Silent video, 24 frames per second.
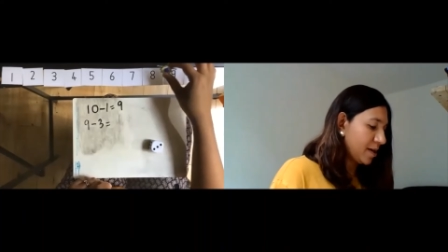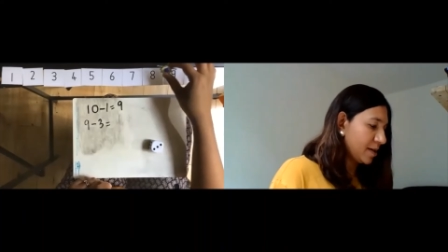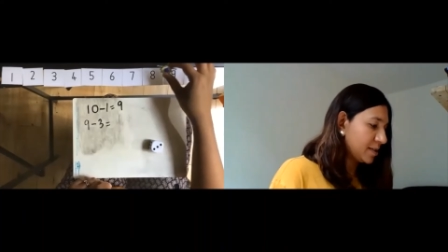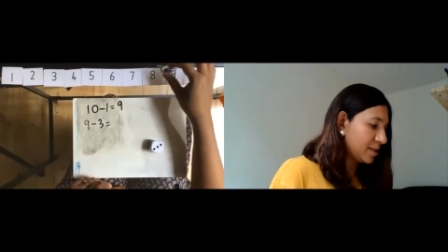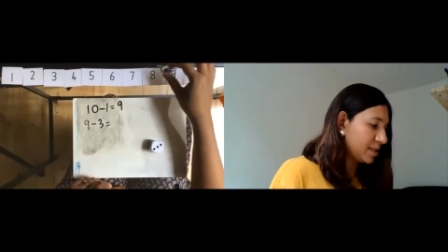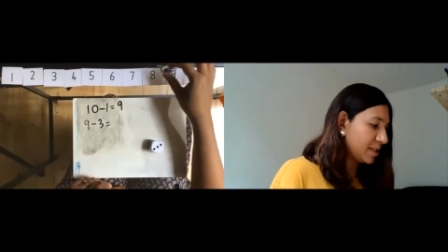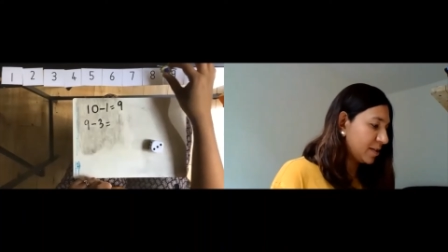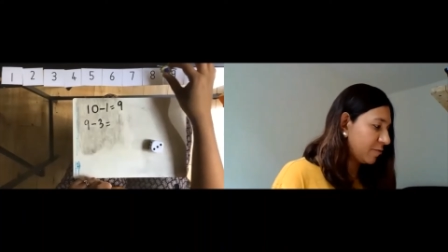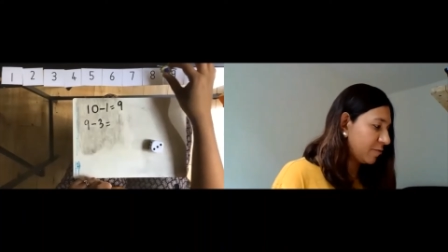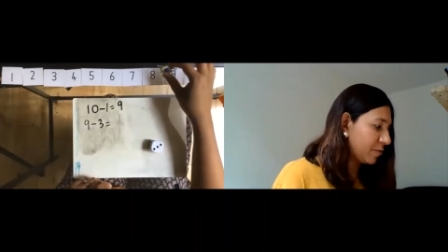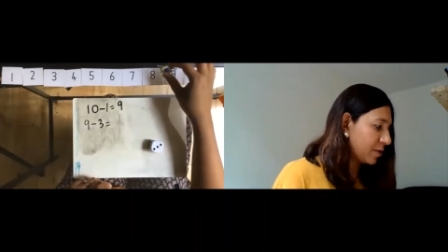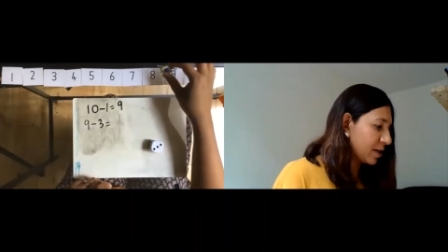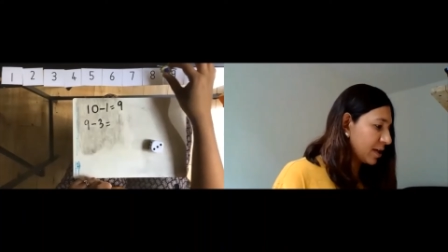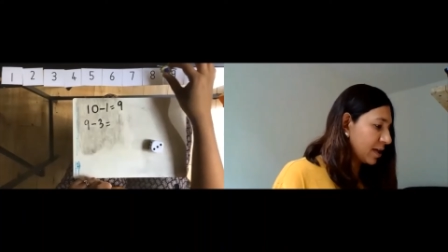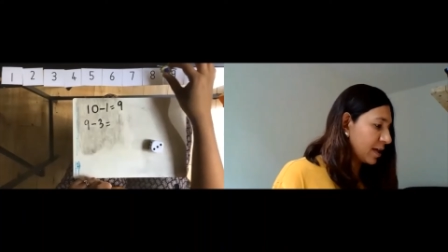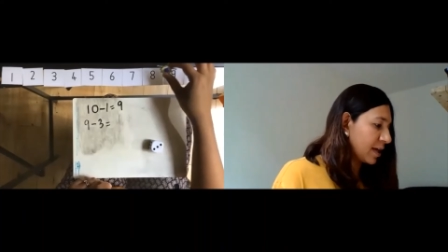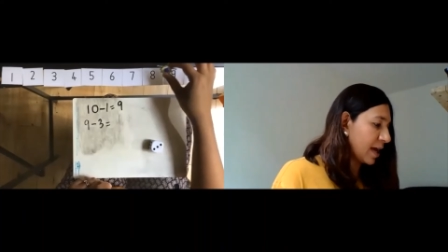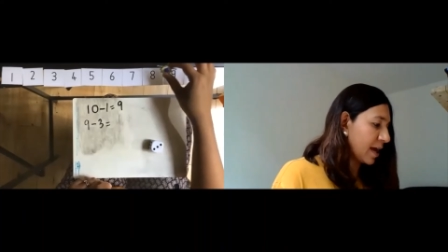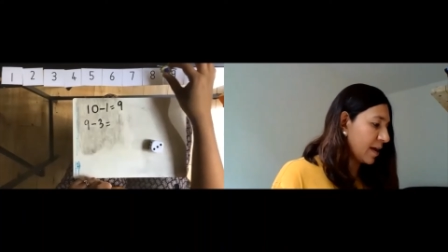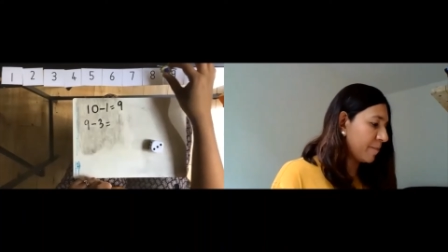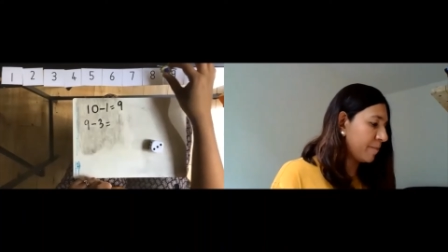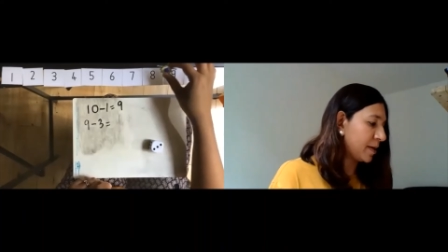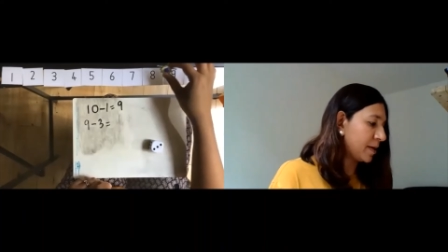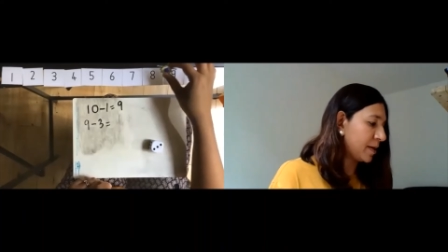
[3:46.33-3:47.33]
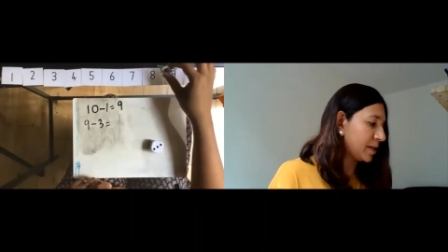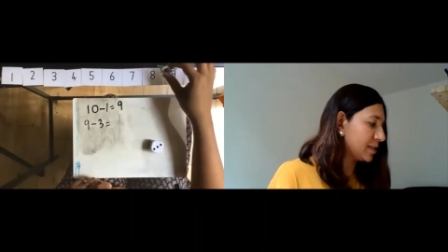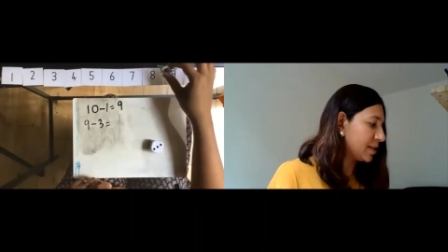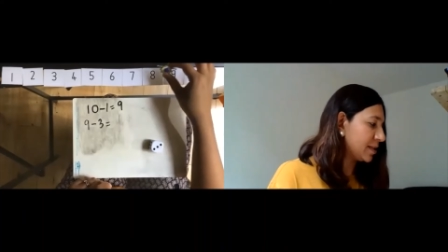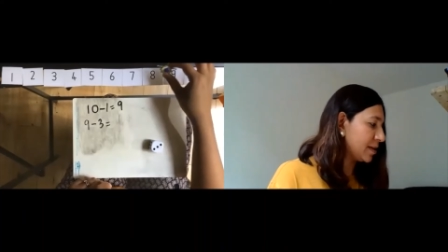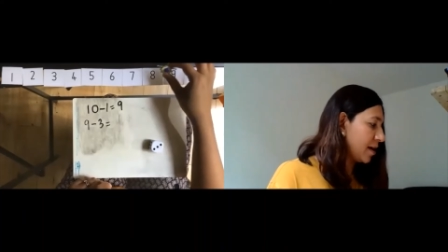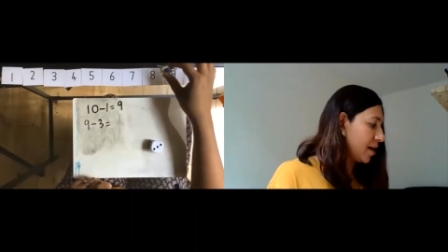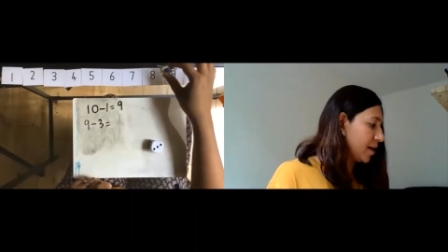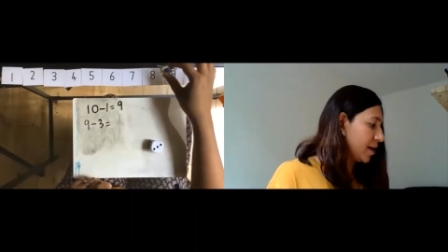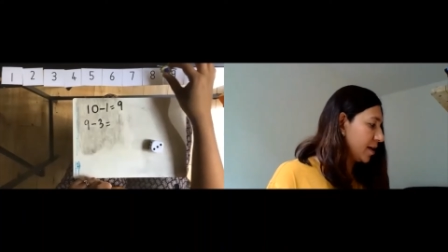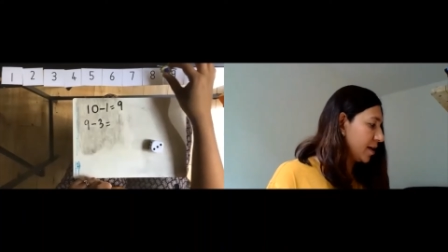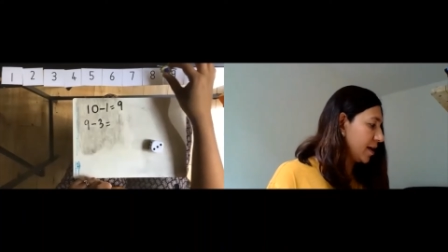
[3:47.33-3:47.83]
So if we can get Buzz
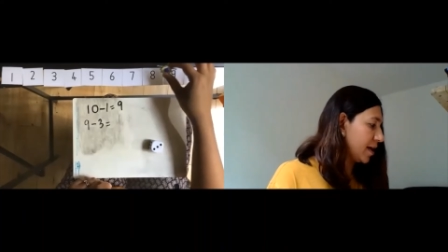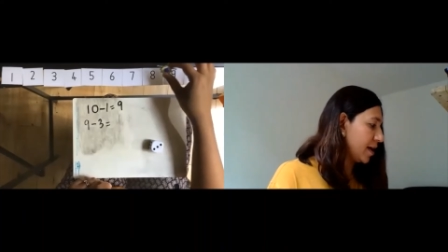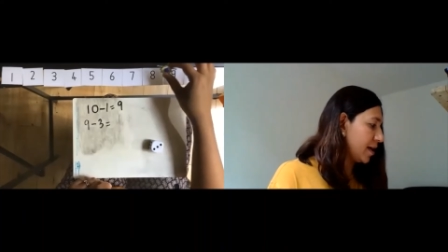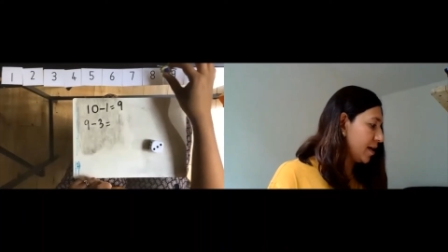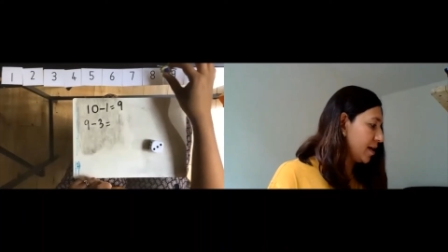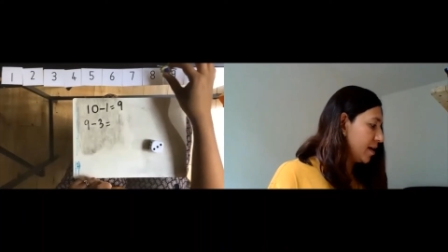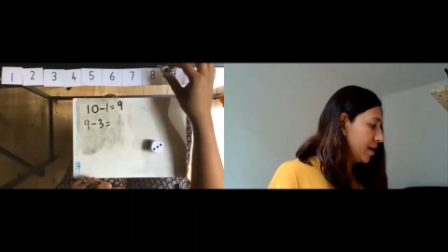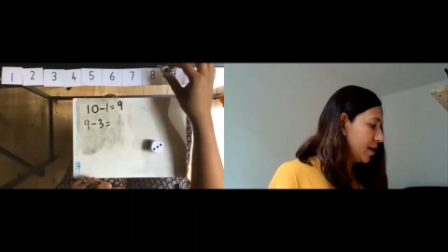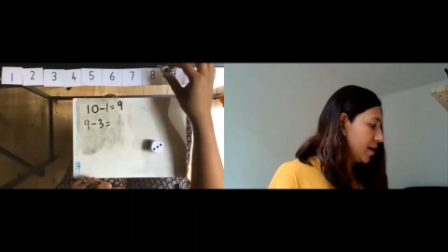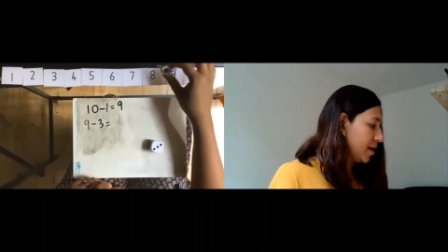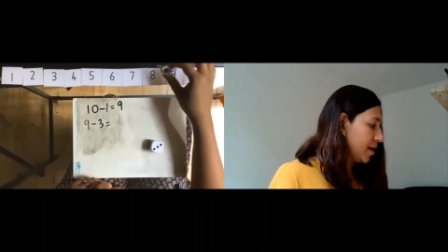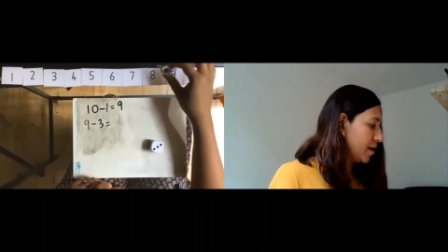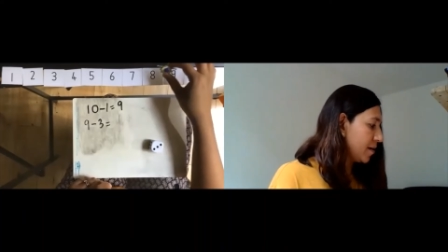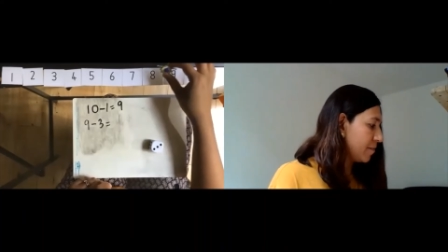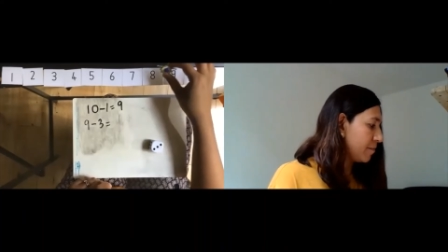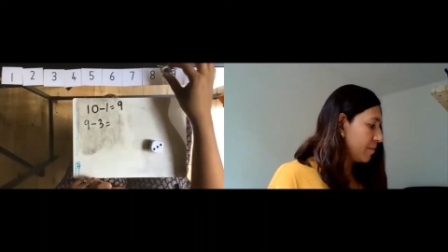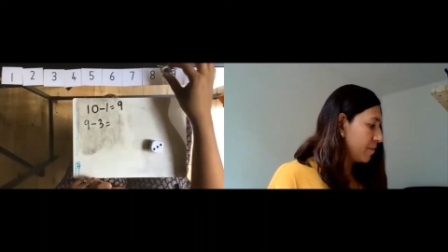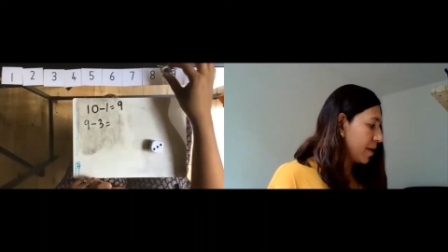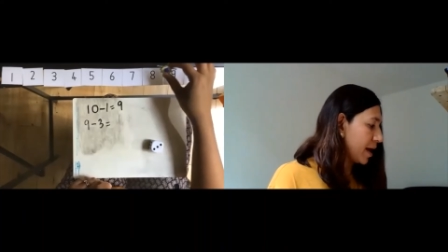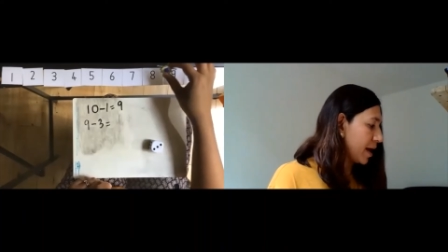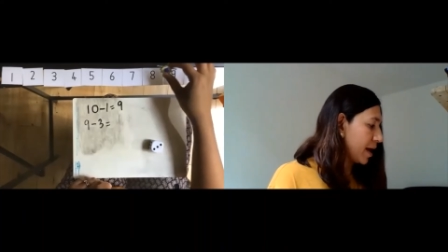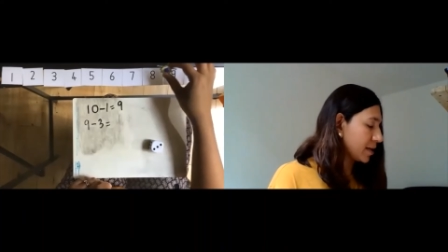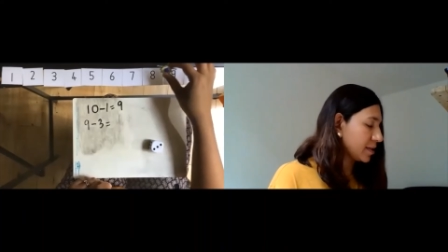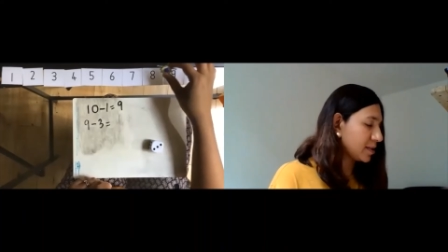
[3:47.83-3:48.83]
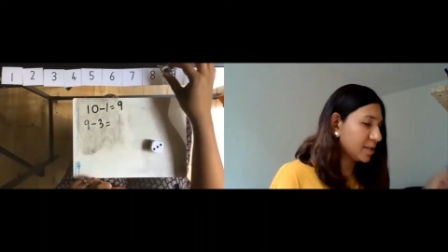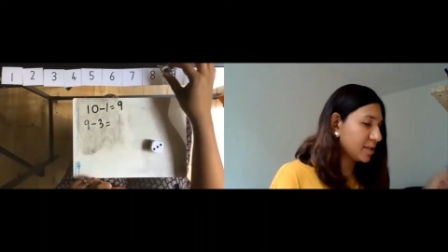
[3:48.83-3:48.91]
Lightyear back